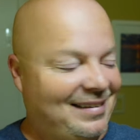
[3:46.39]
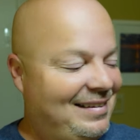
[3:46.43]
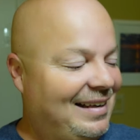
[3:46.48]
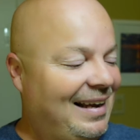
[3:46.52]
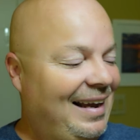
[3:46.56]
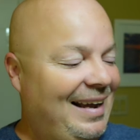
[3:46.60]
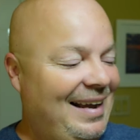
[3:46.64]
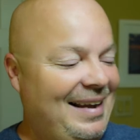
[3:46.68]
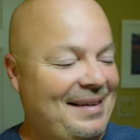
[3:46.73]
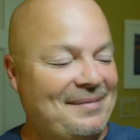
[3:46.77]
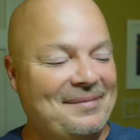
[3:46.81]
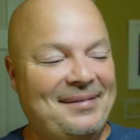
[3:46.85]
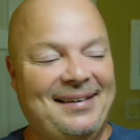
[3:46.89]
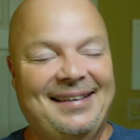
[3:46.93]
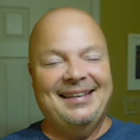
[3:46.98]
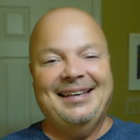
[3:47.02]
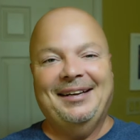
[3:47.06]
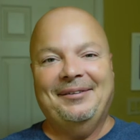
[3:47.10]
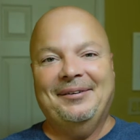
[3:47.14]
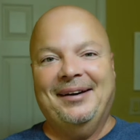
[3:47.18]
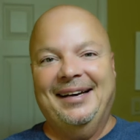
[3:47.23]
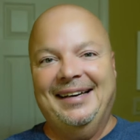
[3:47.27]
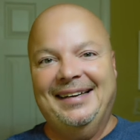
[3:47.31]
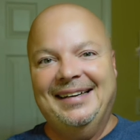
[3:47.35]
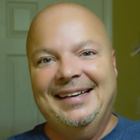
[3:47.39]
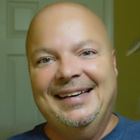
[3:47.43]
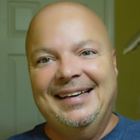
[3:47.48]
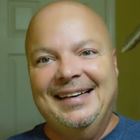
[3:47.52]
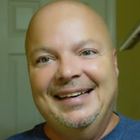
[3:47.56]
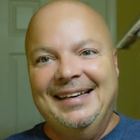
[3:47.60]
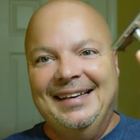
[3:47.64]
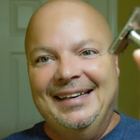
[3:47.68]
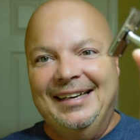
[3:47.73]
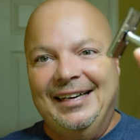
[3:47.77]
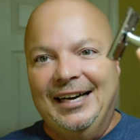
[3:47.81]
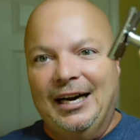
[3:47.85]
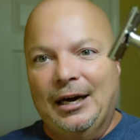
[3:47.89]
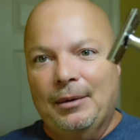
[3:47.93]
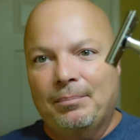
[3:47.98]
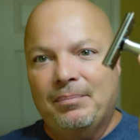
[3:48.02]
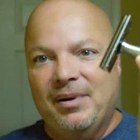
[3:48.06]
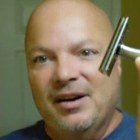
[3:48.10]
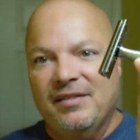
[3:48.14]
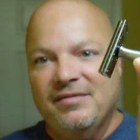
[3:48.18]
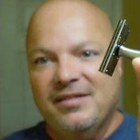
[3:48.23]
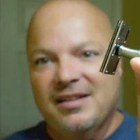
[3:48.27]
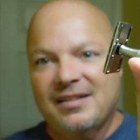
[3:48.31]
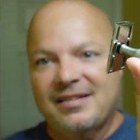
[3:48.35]
say? But anyway,
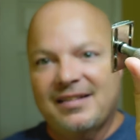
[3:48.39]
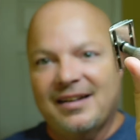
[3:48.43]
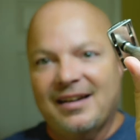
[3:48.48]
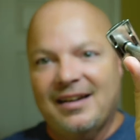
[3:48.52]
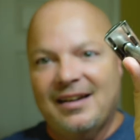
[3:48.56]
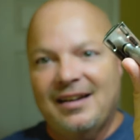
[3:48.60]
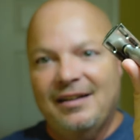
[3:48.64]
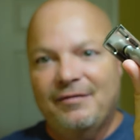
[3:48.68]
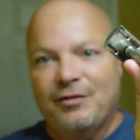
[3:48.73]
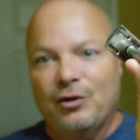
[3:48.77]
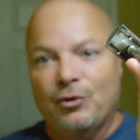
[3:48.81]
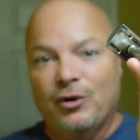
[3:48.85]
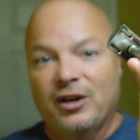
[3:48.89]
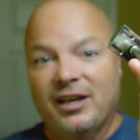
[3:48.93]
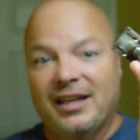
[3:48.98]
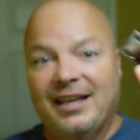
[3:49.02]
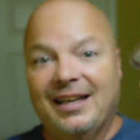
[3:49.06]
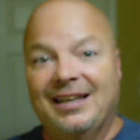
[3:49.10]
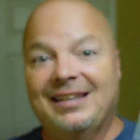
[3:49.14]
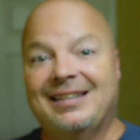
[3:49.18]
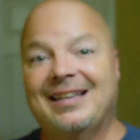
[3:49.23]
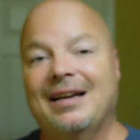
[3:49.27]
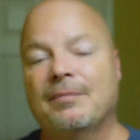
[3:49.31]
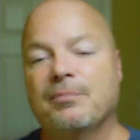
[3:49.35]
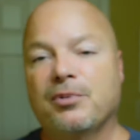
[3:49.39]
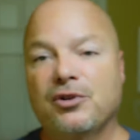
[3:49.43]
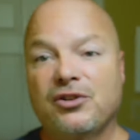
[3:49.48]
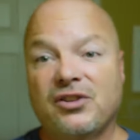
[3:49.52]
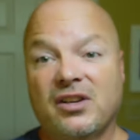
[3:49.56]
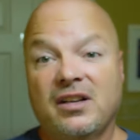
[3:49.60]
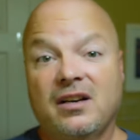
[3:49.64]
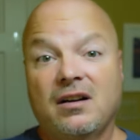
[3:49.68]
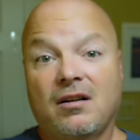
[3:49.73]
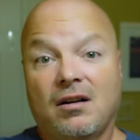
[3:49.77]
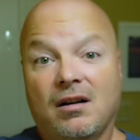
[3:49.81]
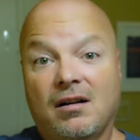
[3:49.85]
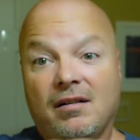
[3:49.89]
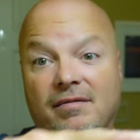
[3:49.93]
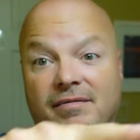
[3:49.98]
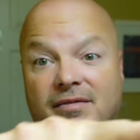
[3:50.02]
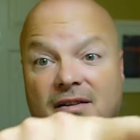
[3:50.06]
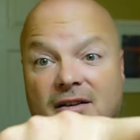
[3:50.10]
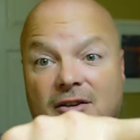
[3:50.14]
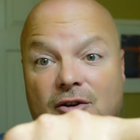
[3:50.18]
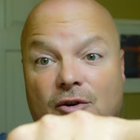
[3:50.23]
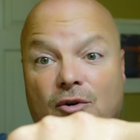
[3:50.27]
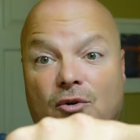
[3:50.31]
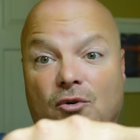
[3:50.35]
above the tie, if you want to get 10%
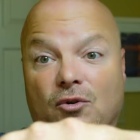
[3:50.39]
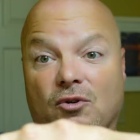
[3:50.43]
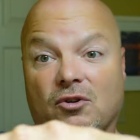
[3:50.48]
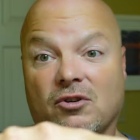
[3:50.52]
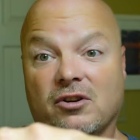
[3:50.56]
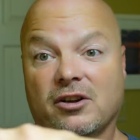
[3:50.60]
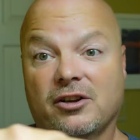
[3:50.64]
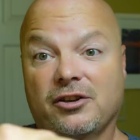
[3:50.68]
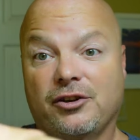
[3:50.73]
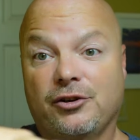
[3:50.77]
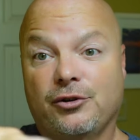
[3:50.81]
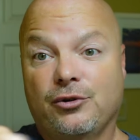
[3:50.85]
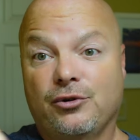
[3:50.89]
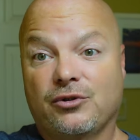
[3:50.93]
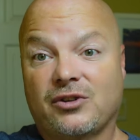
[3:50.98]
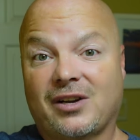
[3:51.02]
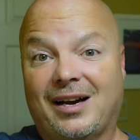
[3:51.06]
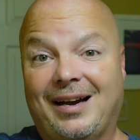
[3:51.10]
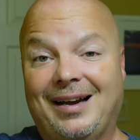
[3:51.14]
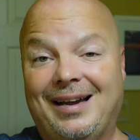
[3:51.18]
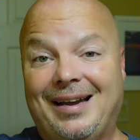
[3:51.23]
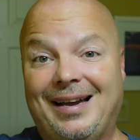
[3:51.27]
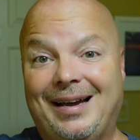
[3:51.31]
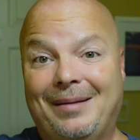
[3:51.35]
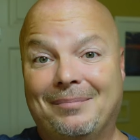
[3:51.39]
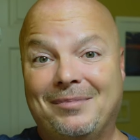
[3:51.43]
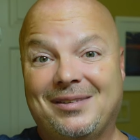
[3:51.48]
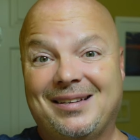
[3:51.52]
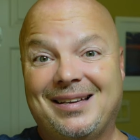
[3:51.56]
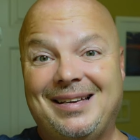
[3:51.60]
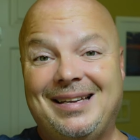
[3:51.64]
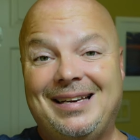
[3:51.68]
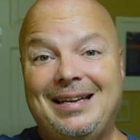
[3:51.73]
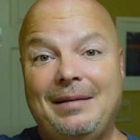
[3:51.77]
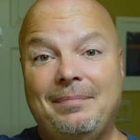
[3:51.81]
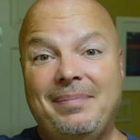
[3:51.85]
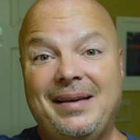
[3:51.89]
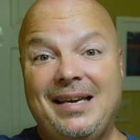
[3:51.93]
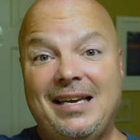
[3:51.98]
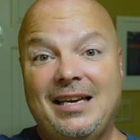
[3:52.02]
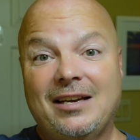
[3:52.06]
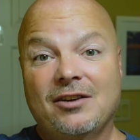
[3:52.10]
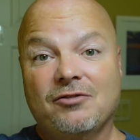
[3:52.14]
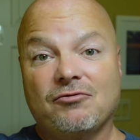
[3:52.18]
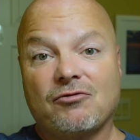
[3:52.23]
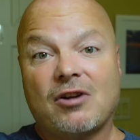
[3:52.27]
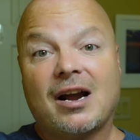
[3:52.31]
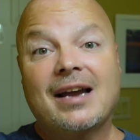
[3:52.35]
off your order, use
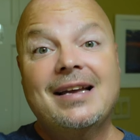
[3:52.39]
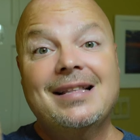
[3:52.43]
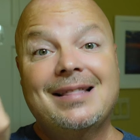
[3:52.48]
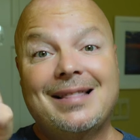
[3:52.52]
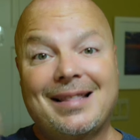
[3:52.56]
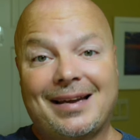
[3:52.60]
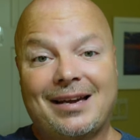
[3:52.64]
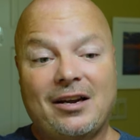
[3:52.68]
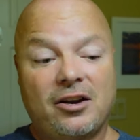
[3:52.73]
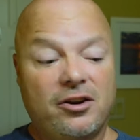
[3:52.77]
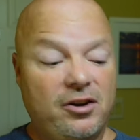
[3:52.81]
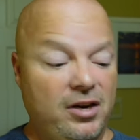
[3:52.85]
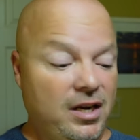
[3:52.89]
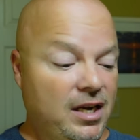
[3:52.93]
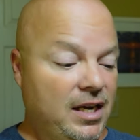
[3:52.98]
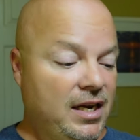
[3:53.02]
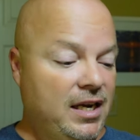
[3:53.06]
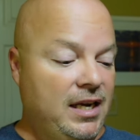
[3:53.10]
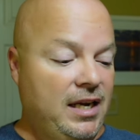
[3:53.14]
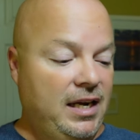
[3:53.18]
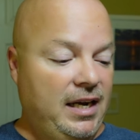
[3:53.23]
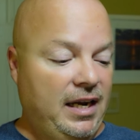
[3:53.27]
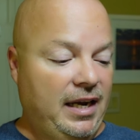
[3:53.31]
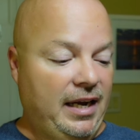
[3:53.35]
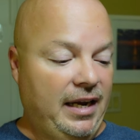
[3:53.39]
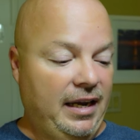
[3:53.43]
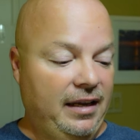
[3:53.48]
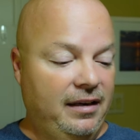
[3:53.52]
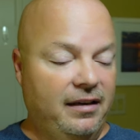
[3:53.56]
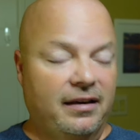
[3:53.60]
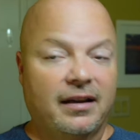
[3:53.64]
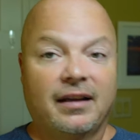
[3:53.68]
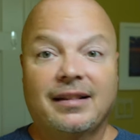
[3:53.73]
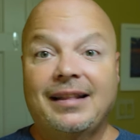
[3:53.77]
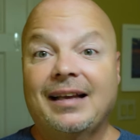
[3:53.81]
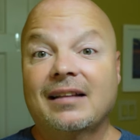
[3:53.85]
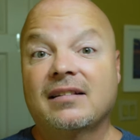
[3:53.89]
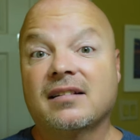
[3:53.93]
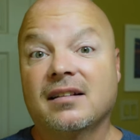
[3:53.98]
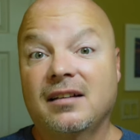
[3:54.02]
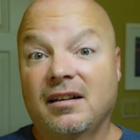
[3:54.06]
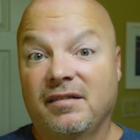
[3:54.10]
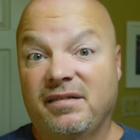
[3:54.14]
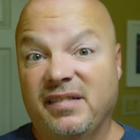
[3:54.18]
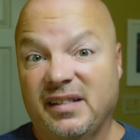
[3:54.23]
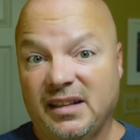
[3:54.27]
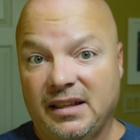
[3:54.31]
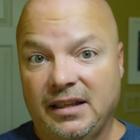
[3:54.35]
IAMCDB right there. And uh, that's an
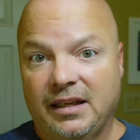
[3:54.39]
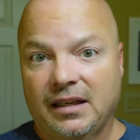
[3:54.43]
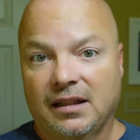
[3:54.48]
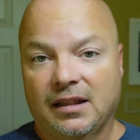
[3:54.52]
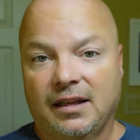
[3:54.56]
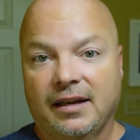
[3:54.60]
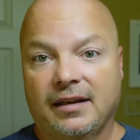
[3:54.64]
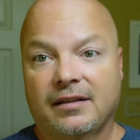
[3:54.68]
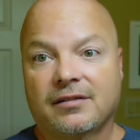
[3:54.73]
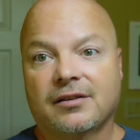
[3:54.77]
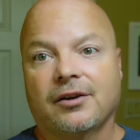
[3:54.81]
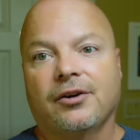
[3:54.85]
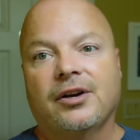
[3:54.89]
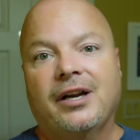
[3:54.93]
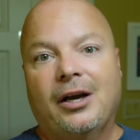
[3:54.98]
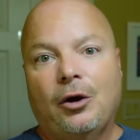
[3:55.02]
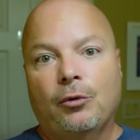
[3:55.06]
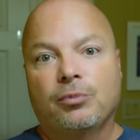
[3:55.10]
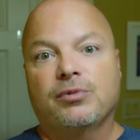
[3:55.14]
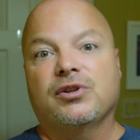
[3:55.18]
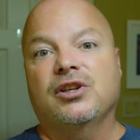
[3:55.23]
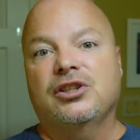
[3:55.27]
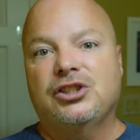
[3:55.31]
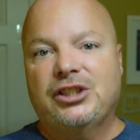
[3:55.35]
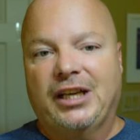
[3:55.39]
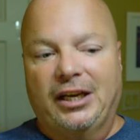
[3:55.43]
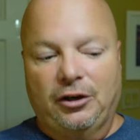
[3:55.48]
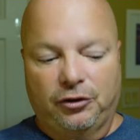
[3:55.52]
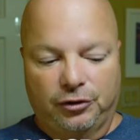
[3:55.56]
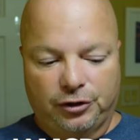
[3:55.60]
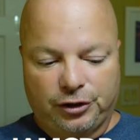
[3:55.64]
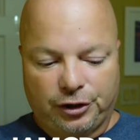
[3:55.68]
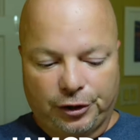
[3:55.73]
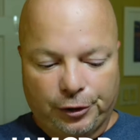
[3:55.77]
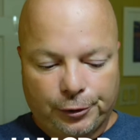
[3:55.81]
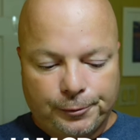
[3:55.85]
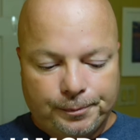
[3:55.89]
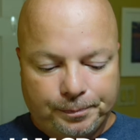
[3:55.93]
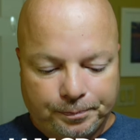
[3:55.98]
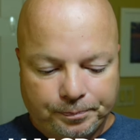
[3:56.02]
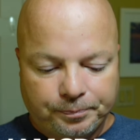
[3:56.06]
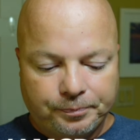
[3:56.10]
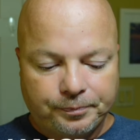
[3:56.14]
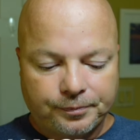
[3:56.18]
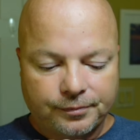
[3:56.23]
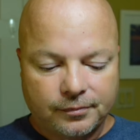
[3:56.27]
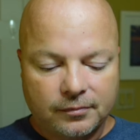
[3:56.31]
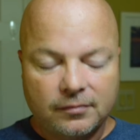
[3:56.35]
affiliate link, so it helps the channel too.
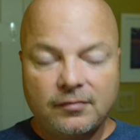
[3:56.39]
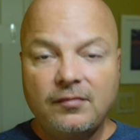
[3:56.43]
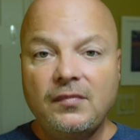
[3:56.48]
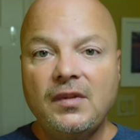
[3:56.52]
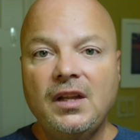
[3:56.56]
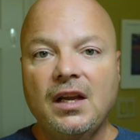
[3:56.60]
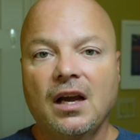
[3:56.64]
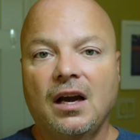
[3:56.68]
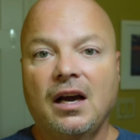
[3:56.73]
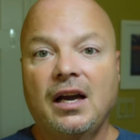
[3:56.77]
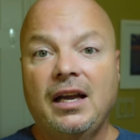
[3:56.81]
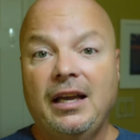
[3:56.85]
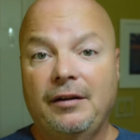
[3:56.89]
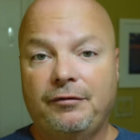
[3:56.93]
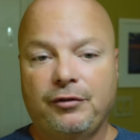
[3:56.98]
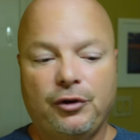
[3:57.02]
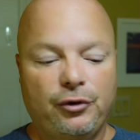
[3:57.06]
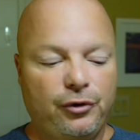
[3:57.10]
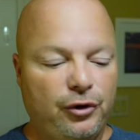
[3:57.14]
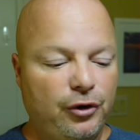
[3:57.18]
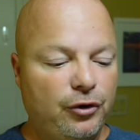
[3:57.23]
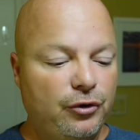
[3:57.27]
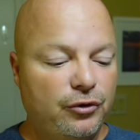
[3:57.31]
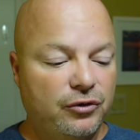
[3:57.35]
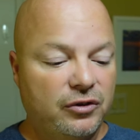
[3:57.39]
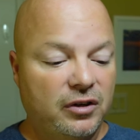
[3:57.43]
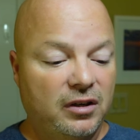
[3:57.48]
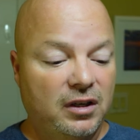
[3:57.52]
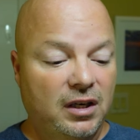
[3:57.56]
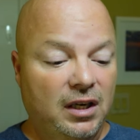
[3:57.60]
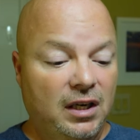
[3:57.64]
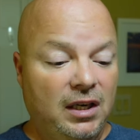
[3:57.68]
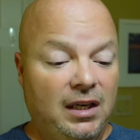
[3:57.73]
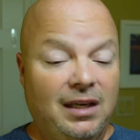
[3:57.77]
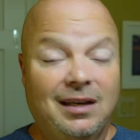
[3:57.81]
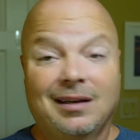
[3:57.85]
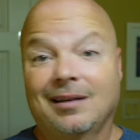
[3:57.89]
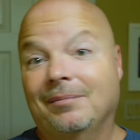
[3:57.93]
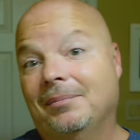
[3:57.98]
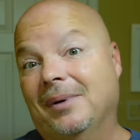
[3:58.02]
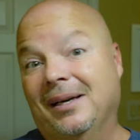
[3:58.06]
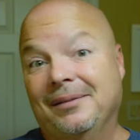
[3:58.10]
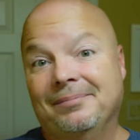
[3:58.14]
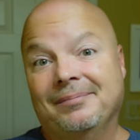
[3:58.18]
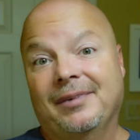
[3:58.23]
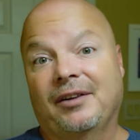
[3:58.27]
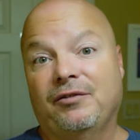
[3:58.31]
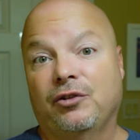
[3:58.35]
Uh, if you use it,
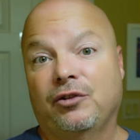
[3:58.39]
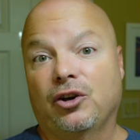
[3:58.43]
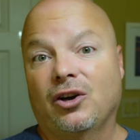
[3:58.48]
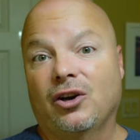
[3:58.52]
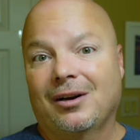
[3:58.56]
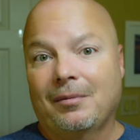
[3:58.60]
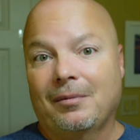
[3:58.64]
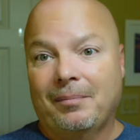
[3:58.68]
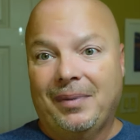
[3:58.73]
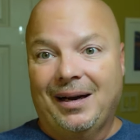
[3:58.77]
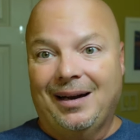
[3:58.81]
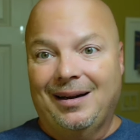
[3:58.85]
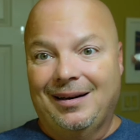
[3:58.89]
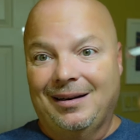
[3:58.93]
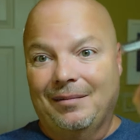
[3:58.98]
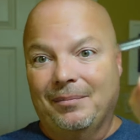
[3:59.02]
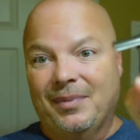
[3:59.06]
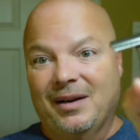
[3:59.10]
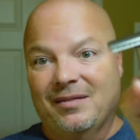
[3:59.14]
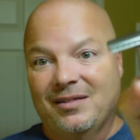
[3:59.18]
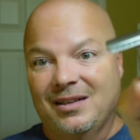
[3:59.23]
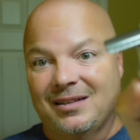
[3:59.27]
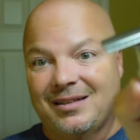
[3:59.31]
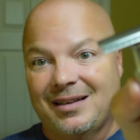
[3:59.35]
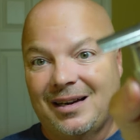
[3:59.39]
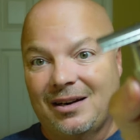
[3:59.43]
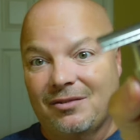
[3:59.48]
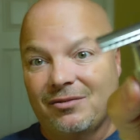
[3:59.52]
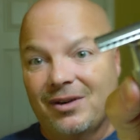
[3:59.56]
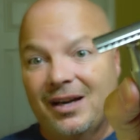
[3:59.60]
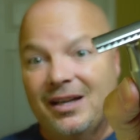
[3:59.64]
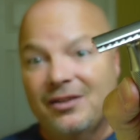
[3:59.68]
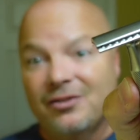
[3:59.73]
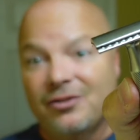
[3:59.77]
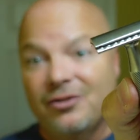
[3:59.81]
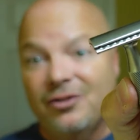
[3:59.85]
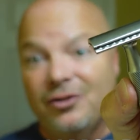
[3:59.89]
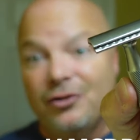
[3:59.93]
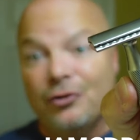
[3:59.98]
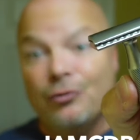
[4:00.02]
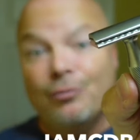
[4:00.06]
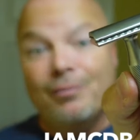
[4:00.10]
but if you're going to buy an above the tie razor, you